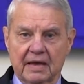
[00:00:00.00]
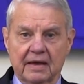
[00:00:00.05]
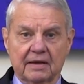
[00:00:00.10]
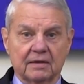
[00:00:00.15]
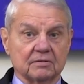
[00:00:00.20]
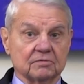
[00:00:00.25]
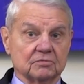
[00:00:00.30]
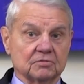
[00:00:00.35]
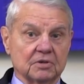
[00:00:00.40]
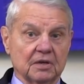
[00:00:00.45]

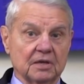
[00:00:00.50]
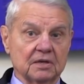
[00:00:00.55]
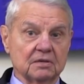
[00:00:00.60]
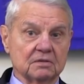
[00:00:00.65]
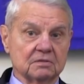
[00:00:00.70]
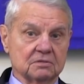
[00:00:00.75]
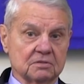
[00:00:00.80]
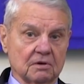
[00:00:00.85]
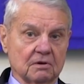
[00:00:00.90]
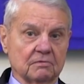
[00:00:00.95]

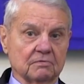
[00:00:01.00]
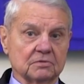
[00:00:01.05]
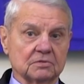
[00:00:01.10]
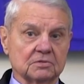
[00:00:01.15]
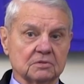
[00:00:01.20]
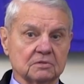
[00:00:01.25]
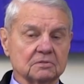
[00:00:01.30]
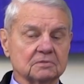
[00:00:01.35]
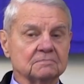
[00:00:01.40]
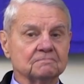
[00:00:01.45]
out-of-state
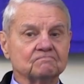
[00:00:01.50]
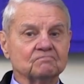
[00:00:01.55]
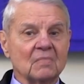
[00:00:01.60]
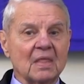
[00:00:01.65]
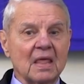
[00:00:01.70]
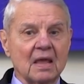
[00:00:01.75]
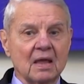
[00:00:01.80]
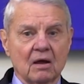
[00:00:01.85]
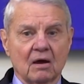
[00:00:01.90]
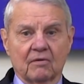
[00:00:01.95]
servicers.
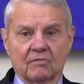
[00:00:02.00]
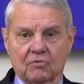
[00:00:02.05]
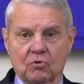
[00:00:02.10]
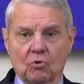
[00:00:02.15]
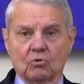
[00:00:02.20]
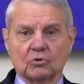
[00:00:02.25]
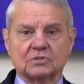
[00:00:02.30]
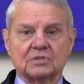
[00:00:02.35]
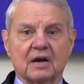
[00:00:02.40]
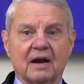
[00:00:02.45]
Of
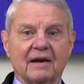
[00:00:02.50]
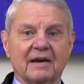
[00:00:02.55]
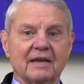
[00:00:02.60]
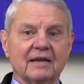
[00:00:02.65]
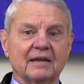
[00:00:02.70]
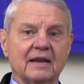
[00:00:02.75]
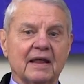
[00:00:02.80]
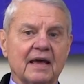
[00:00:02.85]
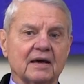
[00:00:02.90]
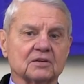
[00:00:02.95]
course, our
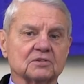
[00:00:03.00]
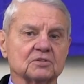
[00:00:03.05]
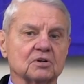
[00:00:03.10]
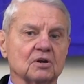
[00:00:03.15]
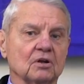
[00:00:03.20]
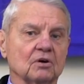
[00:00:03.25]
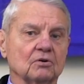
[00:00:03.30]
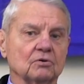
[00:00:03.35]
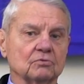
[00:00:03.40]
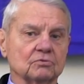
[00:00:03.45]
in-house
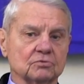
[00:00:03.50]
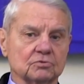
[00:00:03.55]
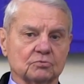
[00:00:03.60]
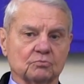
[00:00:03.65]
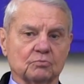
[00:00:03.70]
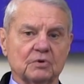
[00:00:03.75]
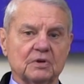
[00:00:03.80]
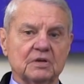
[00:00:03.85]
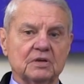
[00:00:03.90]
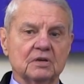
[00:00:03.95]
loans,
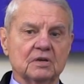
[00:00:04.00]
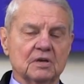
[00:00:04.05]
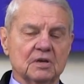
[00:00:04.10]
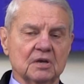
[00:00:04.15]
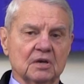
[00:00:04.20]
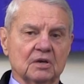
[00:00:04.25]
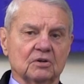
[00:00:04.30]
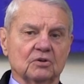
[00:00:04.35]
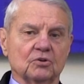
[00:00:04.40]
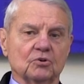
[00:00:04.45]
we
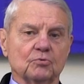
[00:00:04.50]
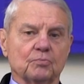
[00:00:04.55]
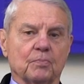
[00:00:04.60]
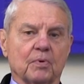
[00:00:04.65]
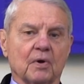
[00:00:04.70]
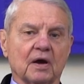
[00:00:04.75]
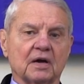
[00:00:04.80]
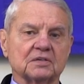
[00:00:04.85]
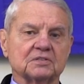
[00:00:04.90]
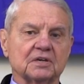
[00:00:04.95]
do
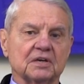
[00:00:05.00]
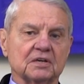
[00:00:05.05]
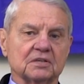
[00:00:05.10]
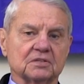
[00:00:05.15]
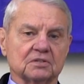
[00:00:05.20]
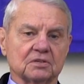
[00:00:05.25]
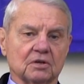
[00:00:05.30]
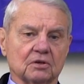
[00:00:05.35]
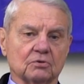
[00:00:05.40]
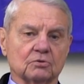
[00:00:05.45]

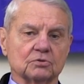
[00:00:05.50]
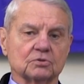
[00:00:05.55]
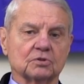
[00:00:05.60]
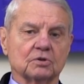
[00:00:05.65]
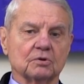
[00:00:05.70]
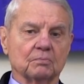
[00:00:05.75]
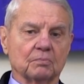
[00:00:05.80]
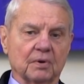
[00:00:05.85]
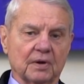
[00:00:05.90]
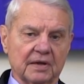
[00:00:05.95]
process those
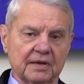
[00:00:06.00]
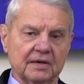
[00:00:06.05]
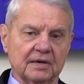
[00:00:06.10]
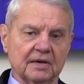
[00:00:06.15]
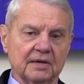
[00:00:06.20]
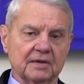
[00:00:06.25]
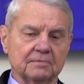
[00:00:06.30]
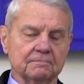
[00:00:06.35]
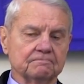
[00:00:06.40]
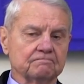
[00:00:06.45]

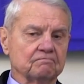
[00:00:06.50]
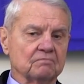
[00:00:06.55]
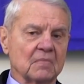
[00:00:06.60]
completely,